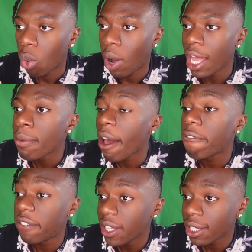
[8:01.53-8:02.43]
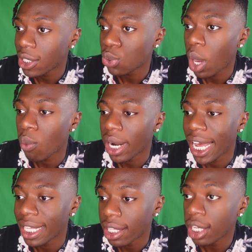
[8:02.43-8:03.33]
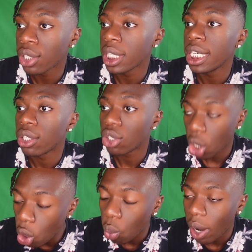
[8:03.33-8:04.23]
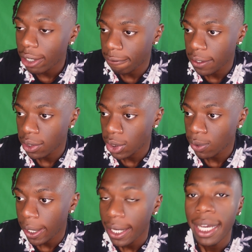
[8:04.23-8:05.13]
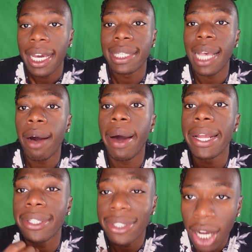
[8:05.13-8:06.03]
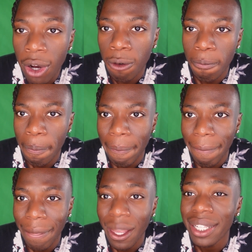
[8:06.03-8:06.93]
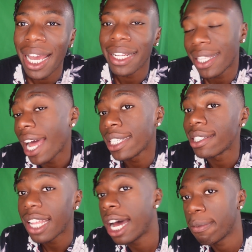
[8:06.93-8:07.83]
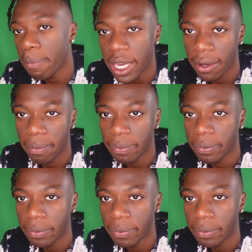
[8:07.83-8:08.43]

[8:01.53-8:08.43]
why am I feeling this way when I literally don't want to feel this way? It's how I know that that is not me.